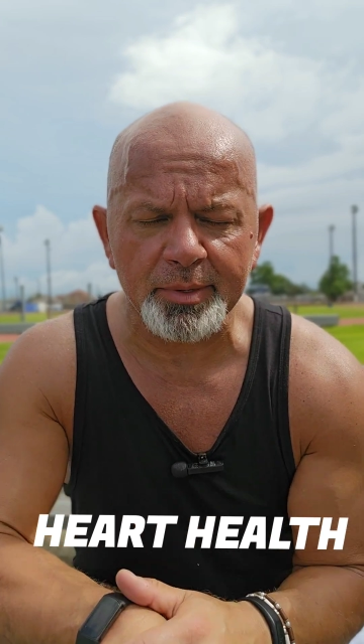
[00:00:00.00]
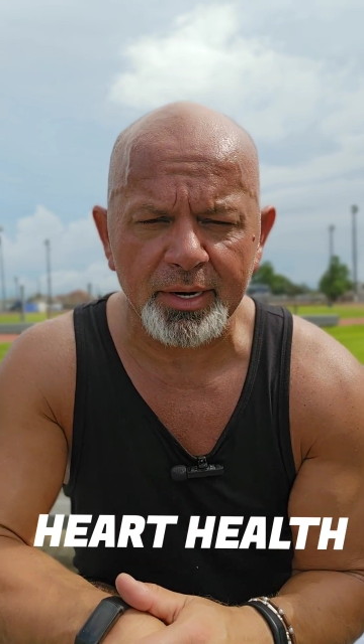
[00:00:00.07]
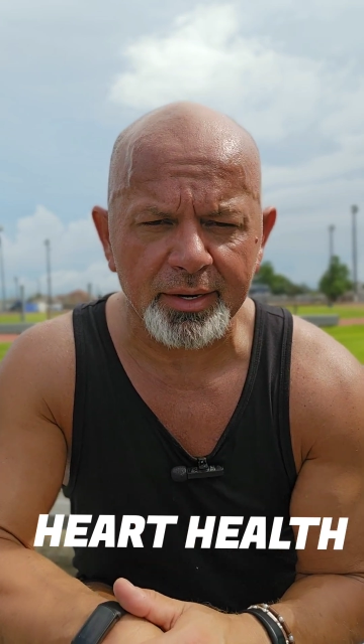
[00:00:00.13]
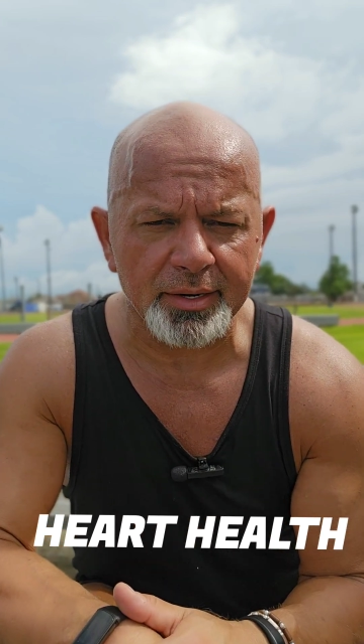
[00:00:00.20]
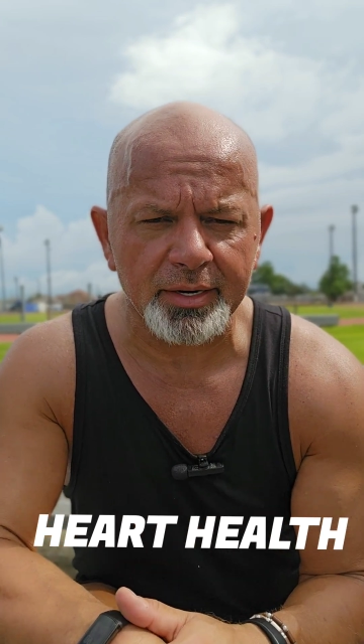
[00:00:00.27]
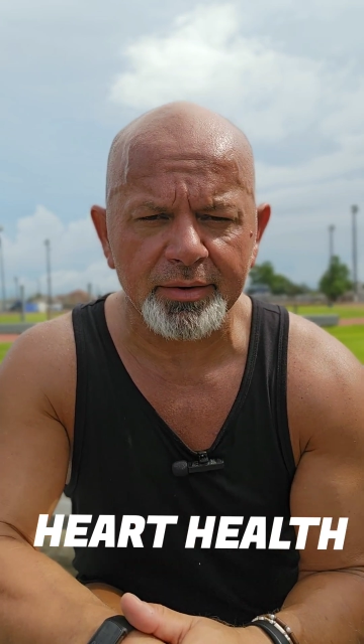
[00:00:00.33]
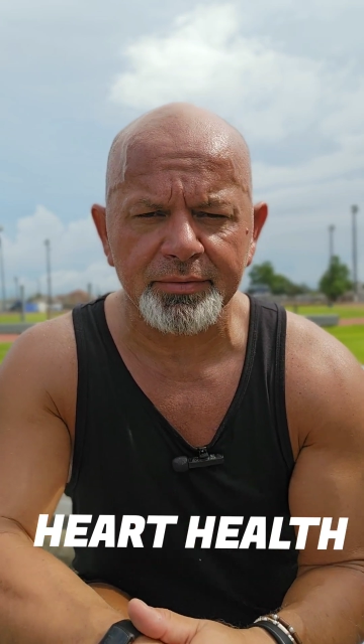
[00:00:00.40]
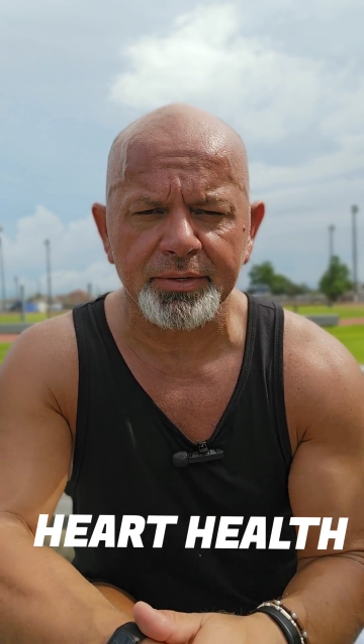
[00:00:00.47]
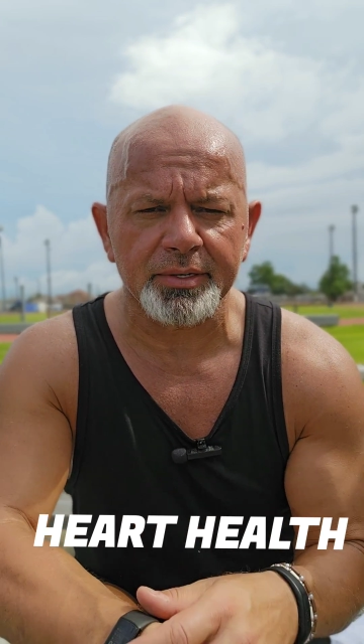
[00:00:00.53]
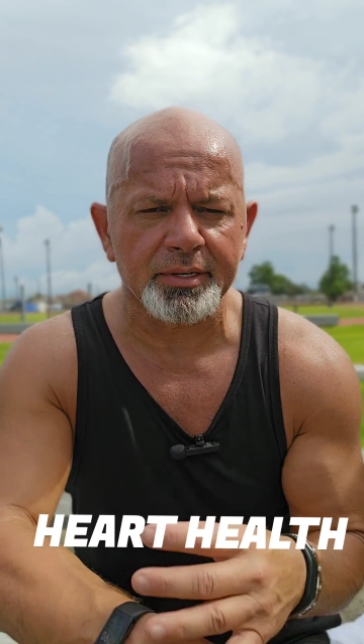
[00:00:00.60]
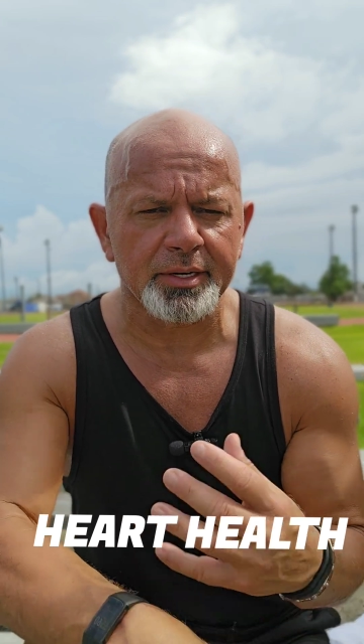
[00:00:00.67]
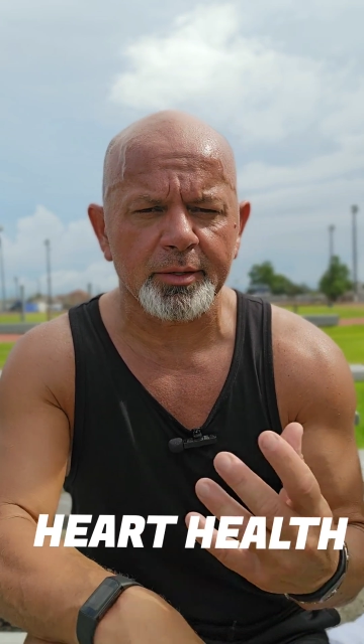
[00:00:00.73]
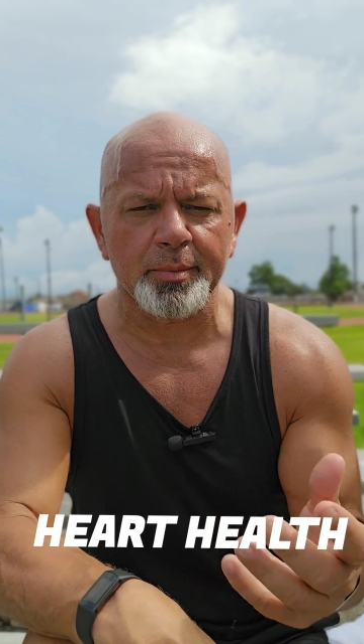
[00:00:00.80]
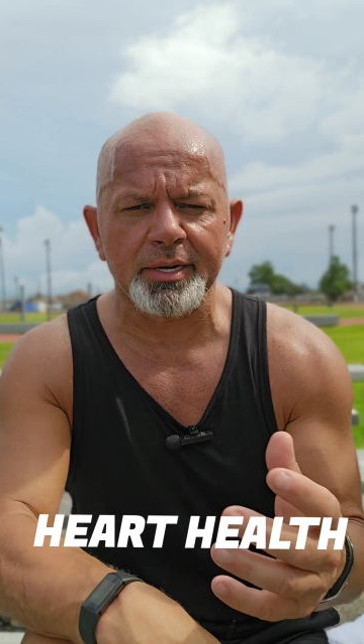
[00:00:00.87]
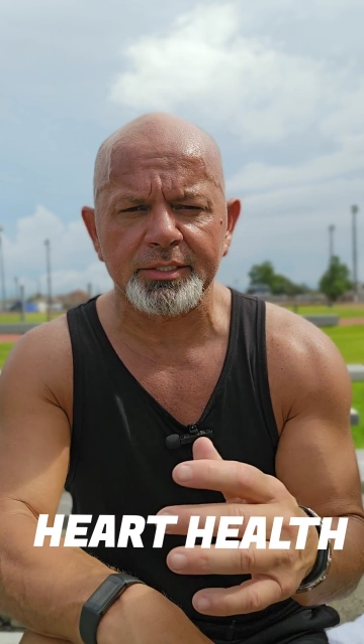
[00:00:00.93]
long enough, you're going to
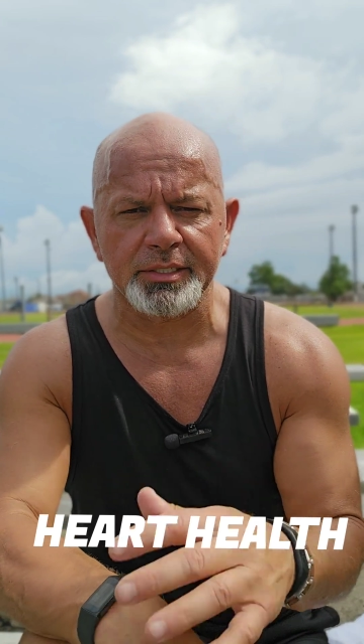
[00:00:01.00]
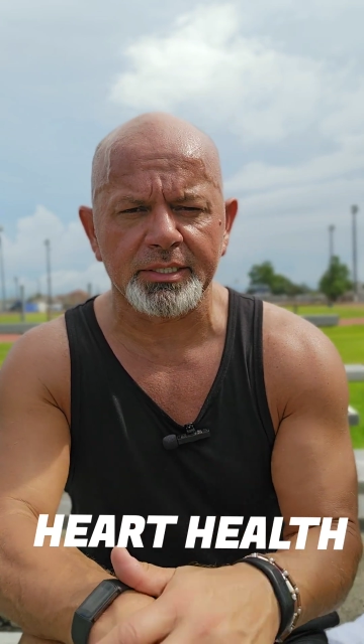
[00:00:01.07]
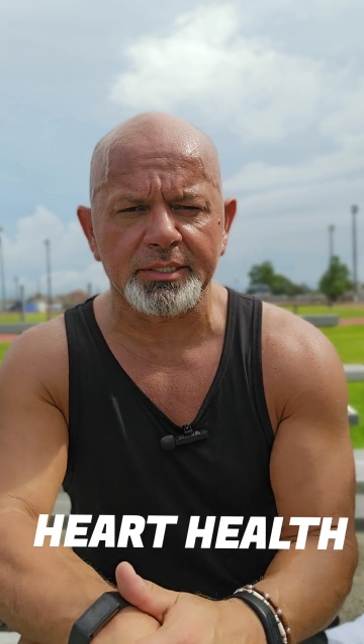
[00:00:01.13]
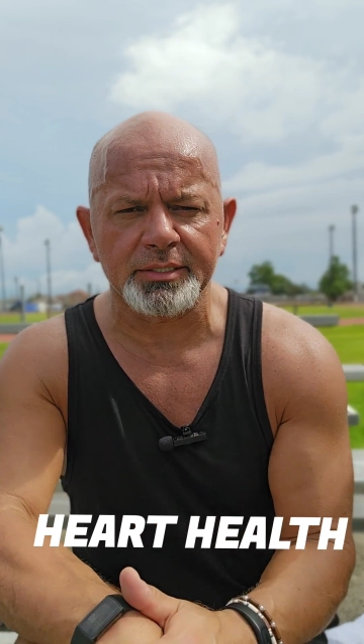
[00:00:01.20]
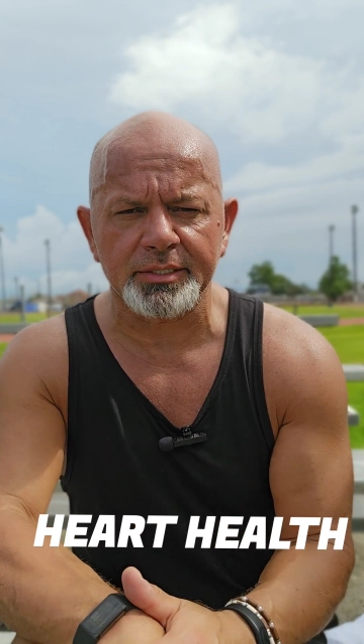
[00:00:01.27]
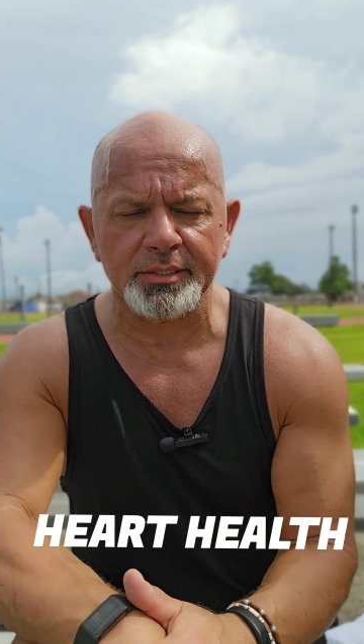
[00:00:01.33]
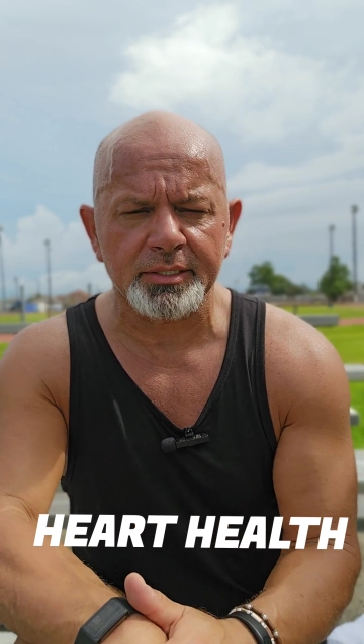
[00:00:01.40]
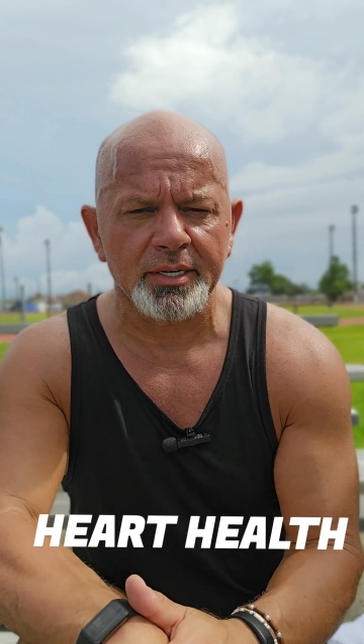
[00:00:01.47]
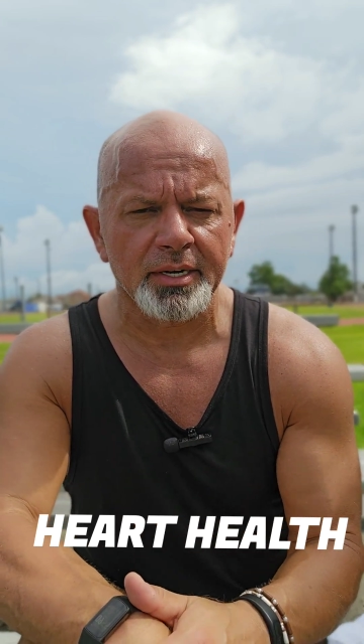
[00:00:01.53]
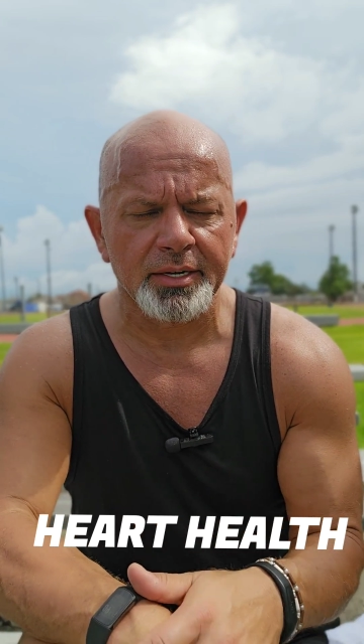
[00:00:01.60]
hear about Jesus.